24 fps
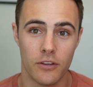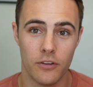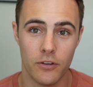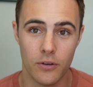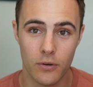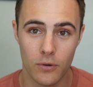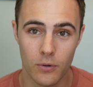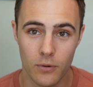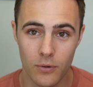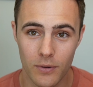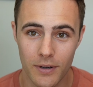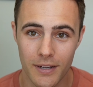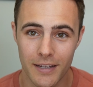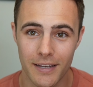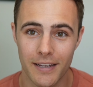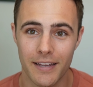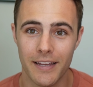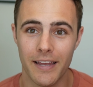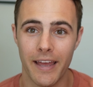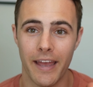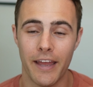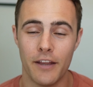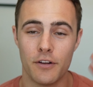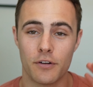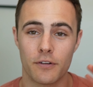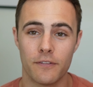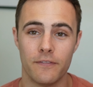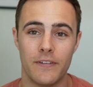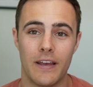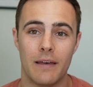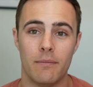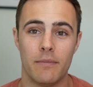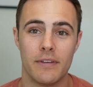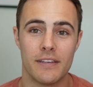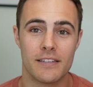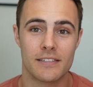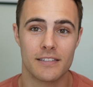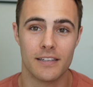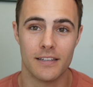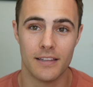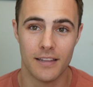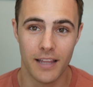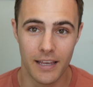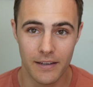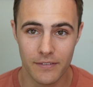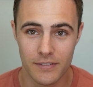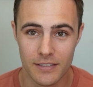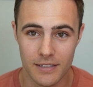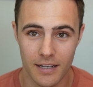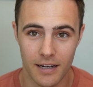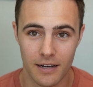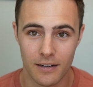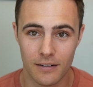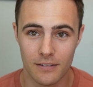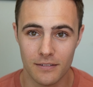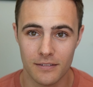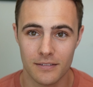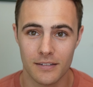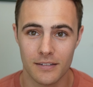you and your family's lifestyle,